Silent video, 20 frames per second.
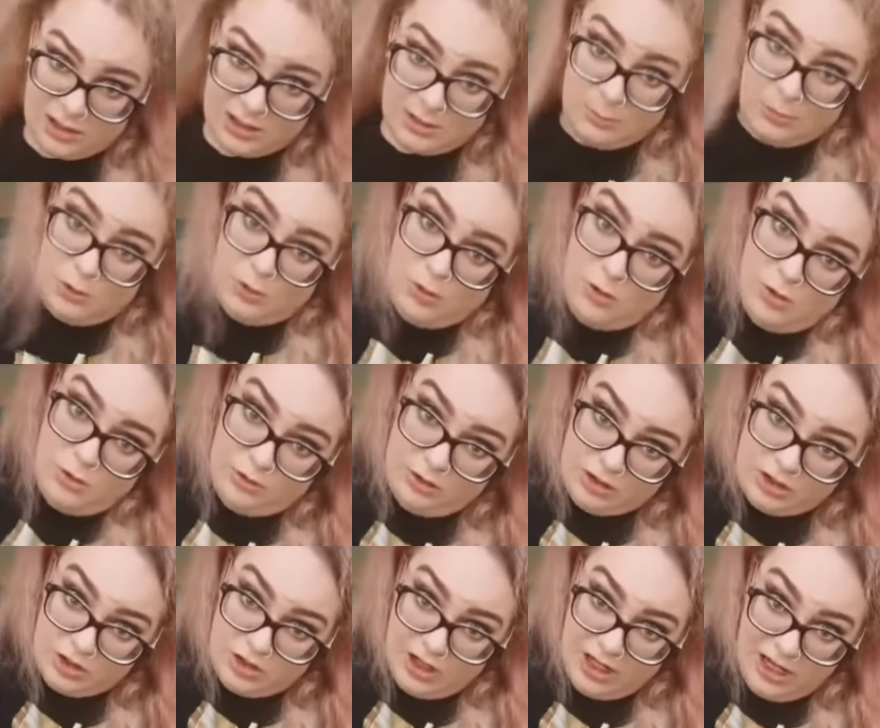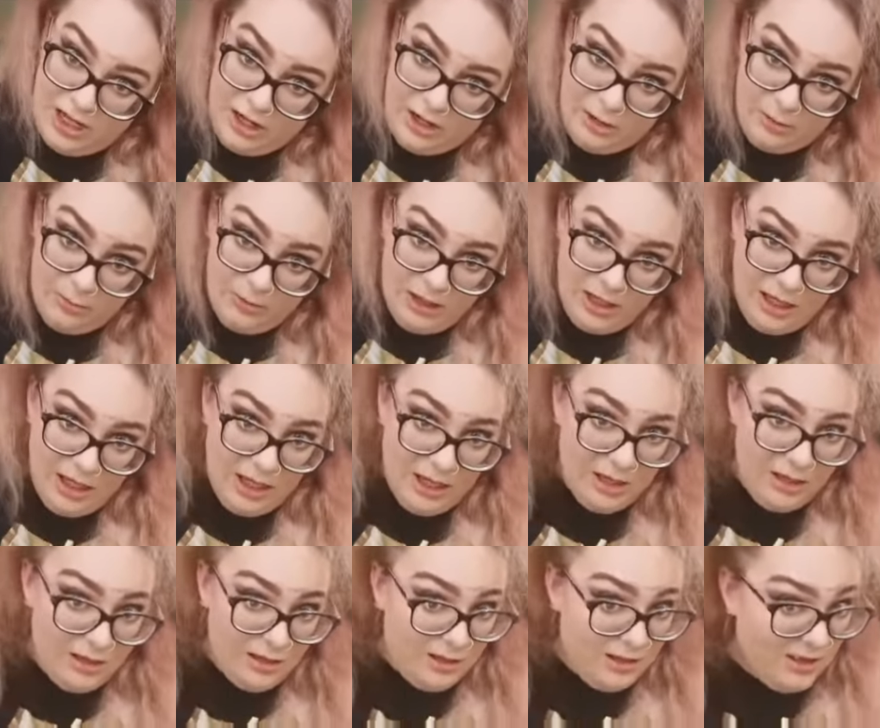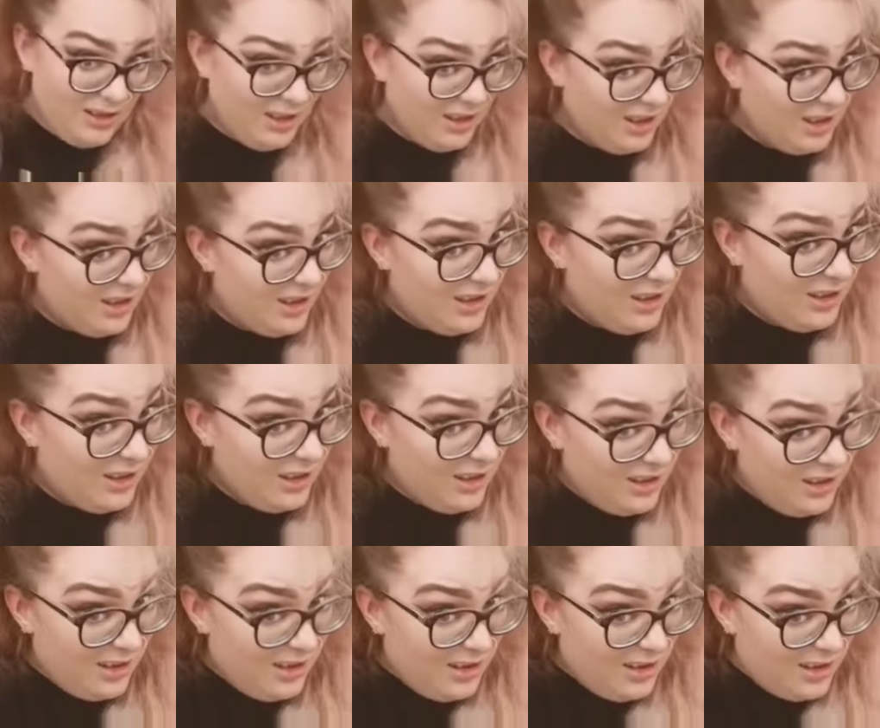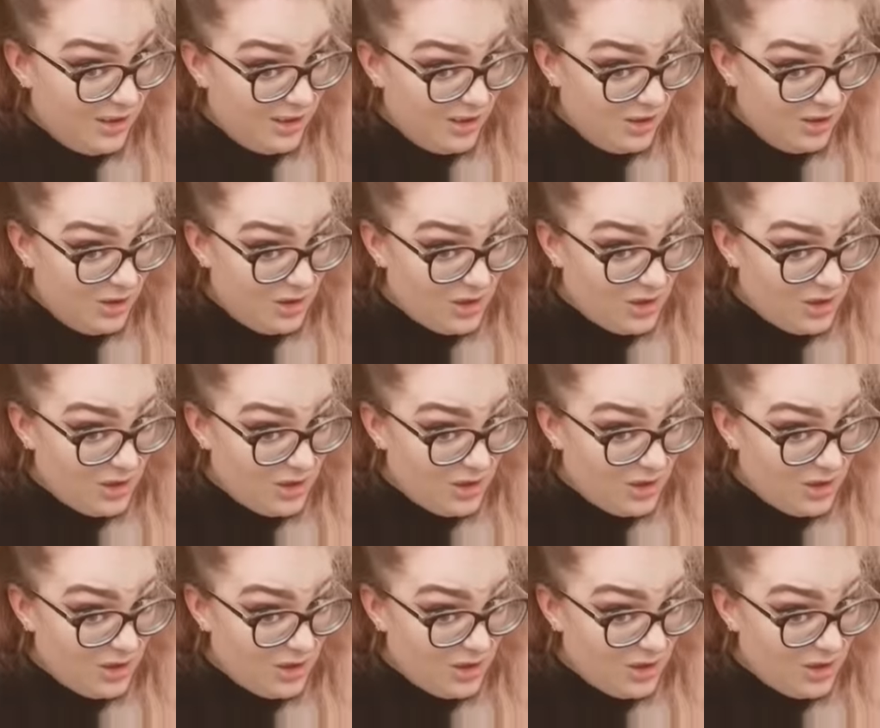all the stray hair away, cross